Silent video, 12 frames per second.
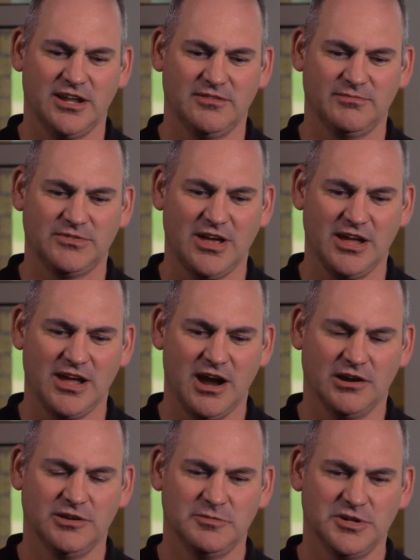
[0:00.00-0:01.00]
to take
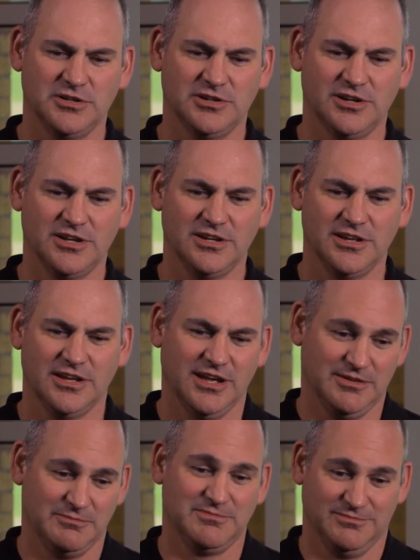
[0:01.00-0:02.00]
our community
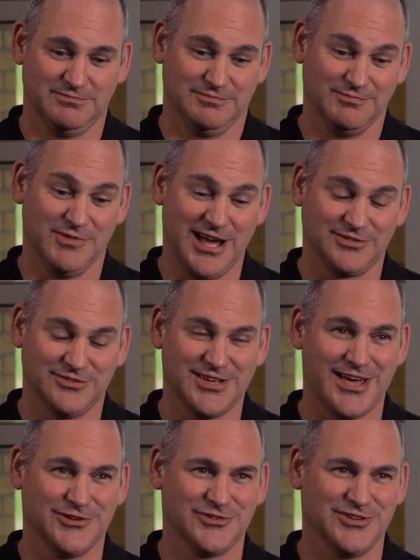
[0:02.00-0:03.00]
and, like the
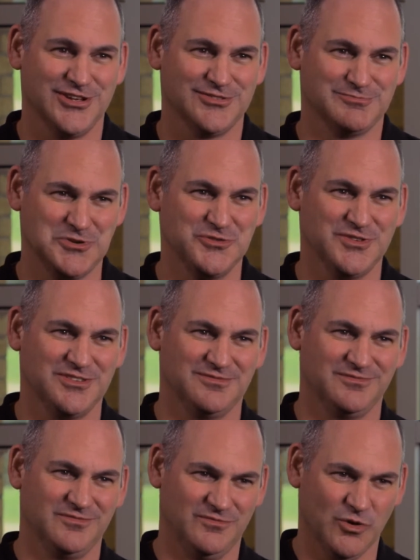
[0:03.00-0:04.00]
title says, move it
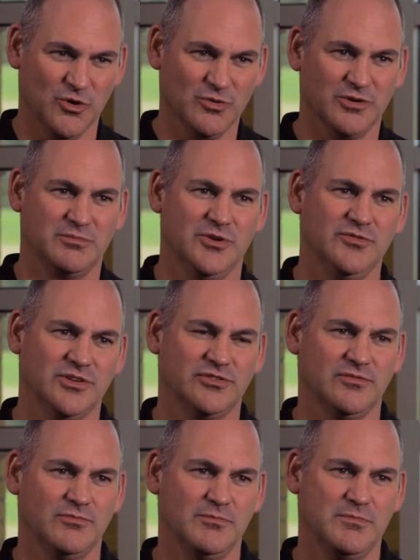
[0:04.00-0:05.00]
forward, move it
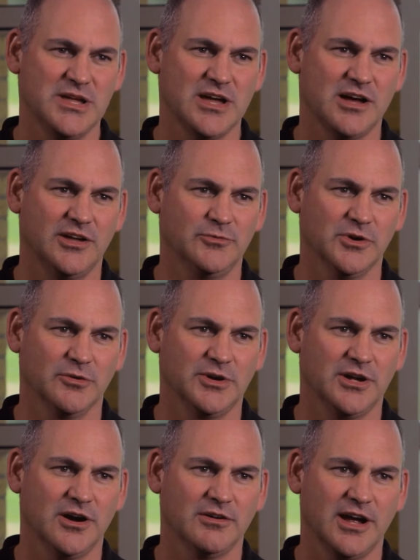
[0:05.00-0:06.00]
to beyond where
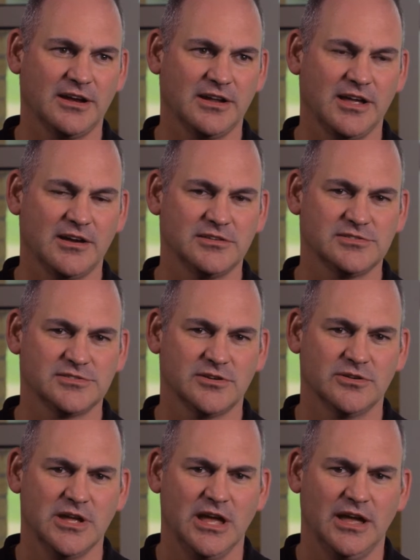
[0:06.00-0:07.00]
we are right now. And
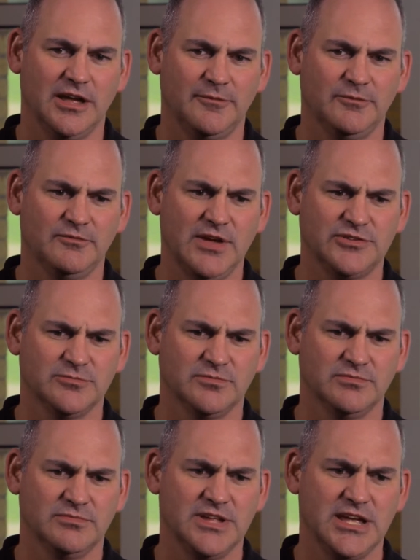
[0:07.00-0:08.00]
so um, that's
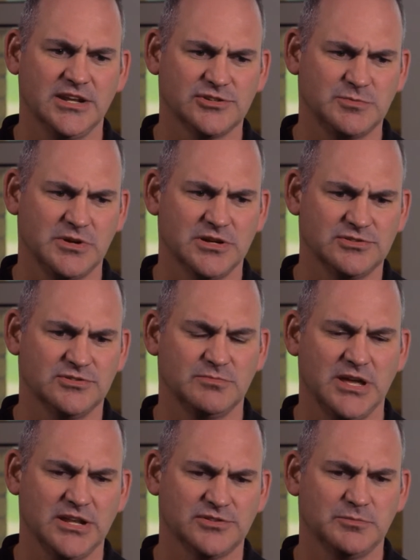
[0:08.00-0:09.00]
some neat experiences
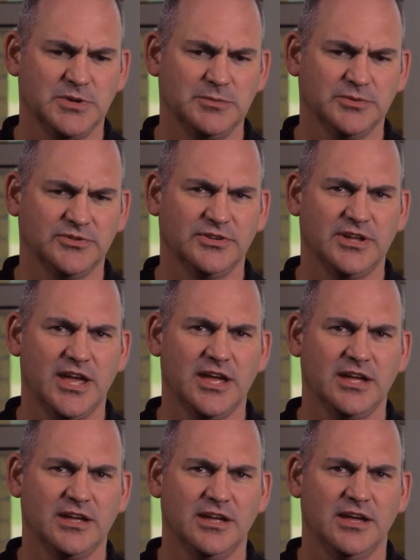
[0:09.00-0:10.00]
meeting some people
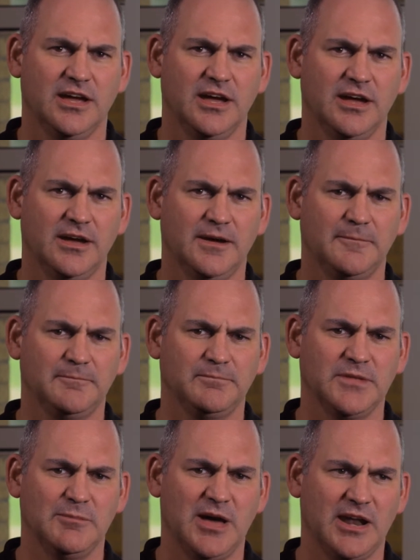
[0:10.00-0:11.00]
today um,
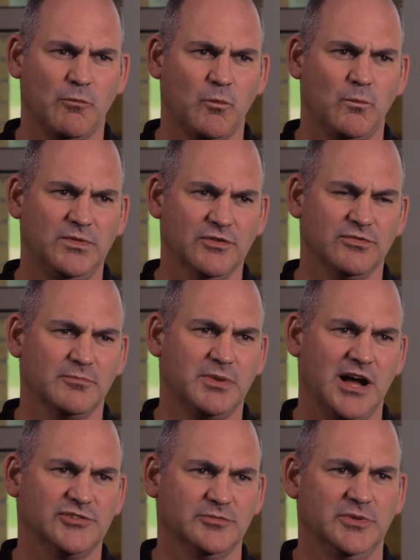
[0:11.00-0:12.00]
about different
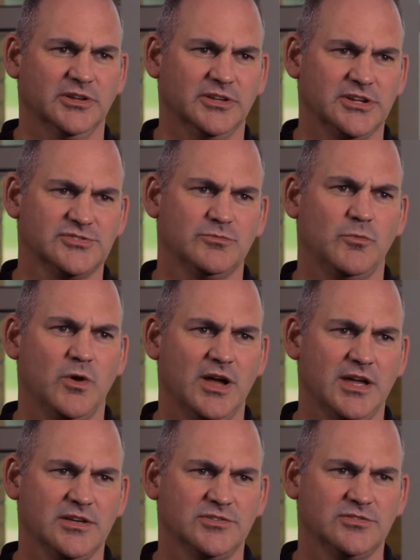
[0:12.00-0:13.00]
possibilities and
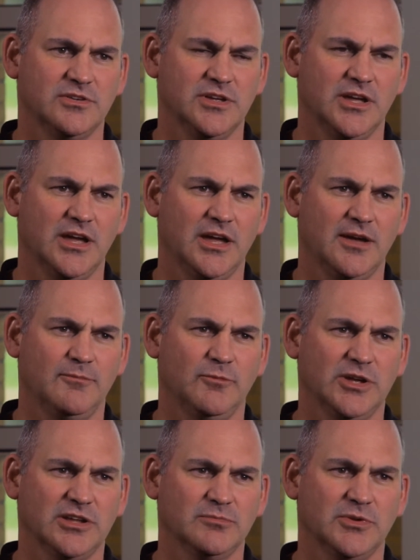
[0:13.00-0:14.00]
ways um,
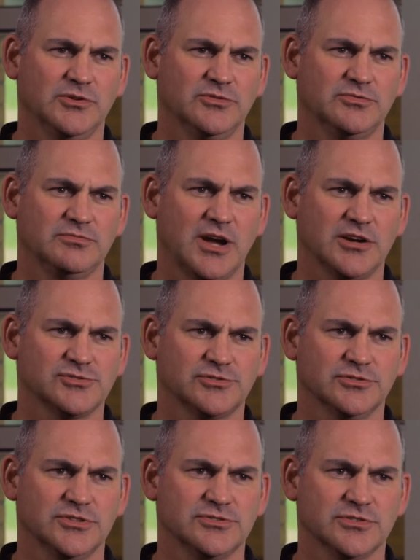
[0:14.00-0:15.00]
we can move our
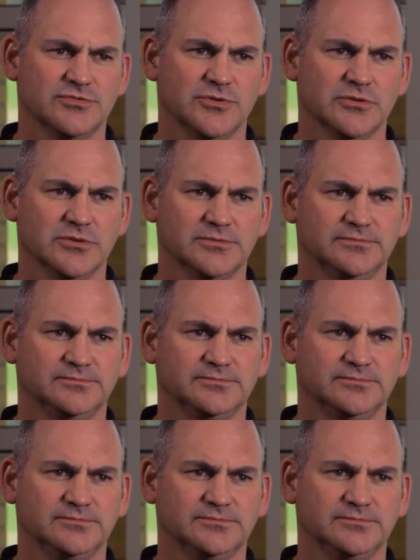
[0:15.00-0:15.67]
school district forward.